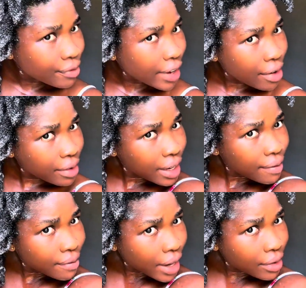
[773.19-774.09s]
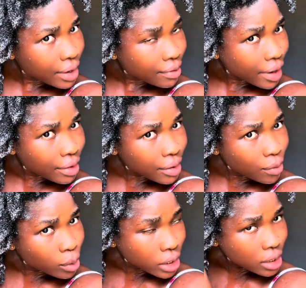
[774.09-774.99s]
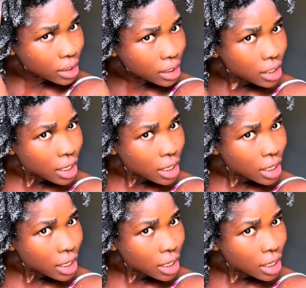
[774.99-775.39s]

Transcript: very very 4C,